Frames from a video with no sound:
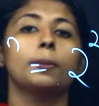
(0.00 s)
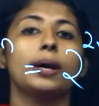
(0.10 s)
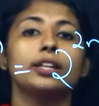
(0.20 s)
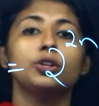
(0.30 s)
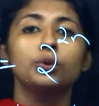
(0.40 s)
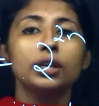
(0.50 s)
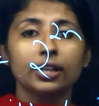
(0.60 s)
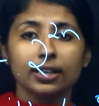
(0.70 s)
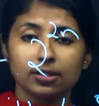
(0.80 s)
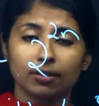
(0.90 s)
by the
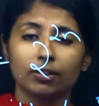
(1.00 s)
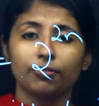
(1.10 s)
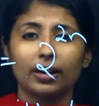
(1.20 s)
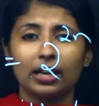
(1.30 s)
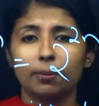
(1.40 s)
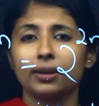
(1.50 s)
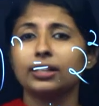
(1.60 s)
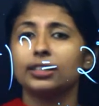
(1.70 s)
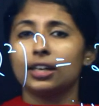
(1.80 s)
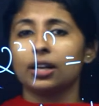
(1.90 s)
uniqueness of the
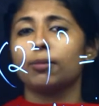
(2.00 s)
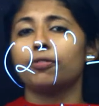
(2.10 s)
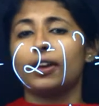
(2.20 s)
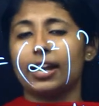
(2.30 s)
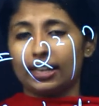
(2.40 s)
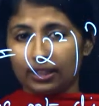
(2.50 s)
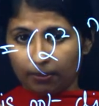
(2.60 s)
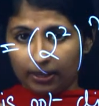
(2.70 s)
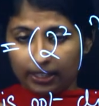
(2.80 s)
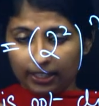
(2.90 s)
fundamental theorem of
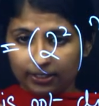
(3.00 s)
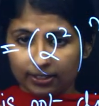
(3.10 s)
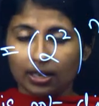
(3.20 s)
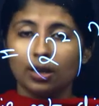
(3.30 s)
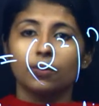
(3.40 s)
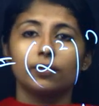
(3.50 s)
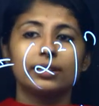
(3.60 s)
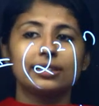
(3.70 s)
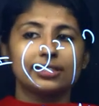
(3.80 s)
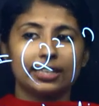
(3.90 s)
arithmetics,
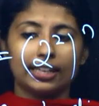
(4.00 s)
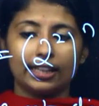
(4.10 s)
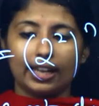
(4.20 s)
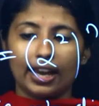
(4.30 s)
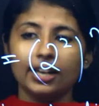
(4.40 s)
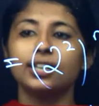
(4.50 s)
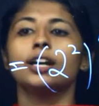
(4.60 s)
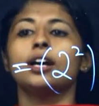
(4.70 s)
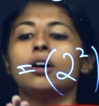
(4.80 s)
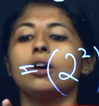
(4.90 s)
we will say that
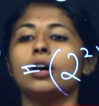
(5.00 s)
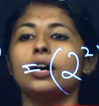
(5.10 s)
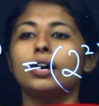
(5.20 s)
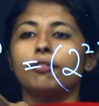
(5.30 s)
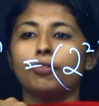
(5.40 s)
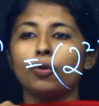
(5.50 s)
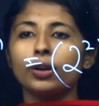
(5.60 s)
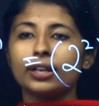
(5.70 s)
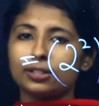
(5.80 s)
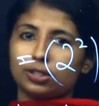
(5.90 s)
4
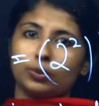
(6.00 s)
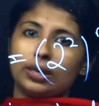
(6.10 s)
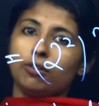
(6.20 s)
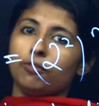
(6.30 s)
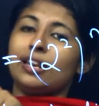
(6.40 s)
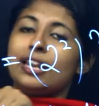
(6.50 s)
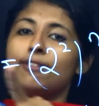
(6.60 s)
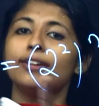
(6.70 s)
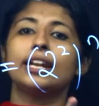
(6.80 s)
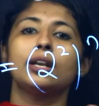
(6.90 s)
raised to n will
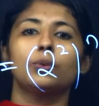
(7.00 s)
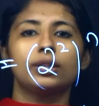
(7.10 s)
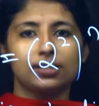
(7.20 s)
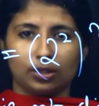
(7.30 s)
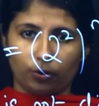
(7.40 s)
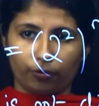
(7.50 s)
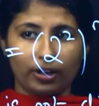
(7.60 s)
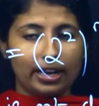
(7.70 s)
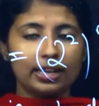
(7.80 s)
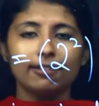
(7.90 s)
never end with 0 for
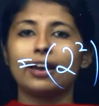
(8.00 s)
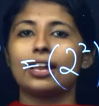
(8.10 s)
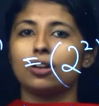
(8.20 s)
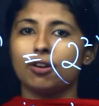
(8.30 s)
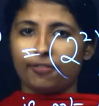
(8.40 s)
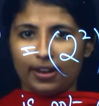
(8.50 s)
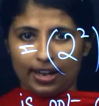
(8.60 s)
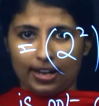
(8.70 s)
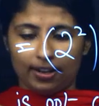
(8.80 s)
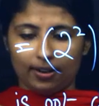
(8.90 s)
any value of
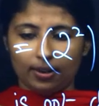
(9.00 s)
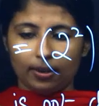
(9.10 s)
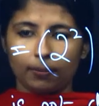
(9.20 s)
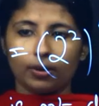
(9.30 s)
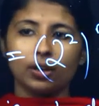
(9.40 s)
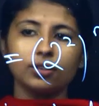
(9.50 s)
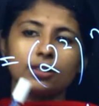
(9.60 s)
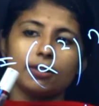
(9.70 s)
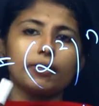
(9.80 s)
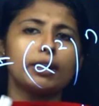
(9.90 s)
n, because
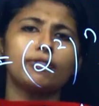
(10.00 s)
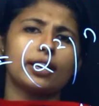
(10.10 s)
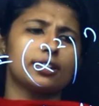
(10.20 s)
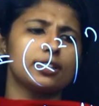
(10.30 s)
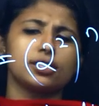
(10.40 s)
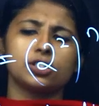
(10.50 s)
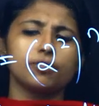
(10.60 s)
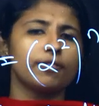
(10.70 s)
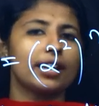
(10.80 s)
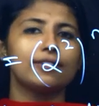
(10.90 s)
in the prime
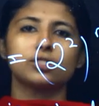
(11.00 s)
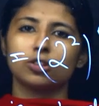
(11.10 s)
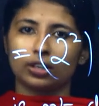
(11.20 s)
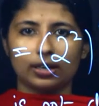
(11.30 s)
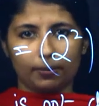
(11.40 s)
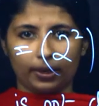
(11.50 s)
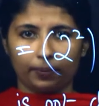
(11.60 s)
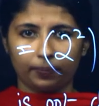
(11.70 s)
factorization 5 is not coming.